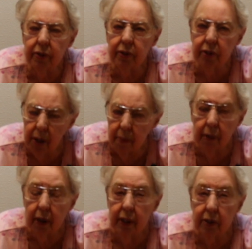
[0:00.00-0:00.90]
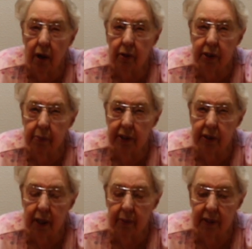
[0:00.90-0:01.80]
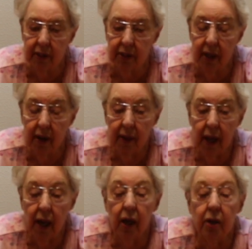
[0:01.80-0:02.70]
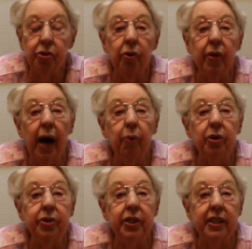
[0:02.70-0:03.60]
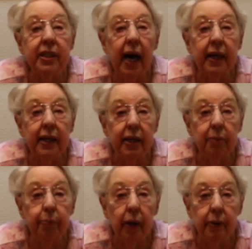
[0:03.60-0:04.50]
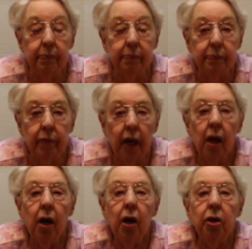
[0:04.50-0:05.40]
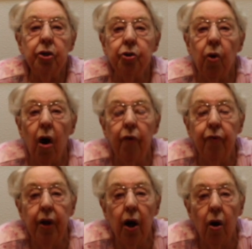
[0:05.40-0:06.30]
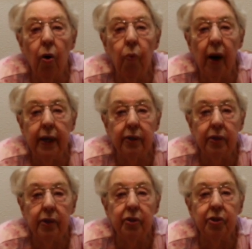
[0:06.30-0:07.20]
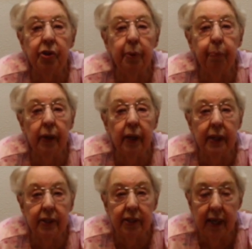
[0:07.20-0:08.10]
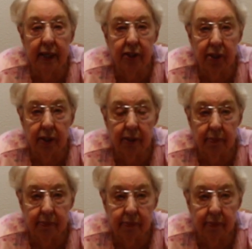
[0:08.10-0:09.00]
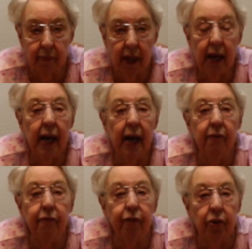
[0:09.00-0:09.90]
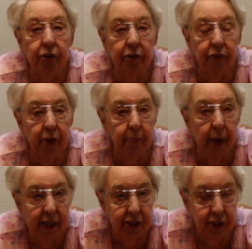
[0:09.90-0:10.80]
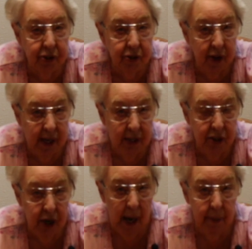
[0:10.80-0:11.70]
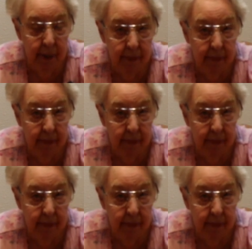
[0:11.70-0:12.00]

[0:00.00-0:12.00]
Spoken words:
Somebody's got to be summoned." So that was decided upon. So off they all went to the police station in front of the magistrate chap.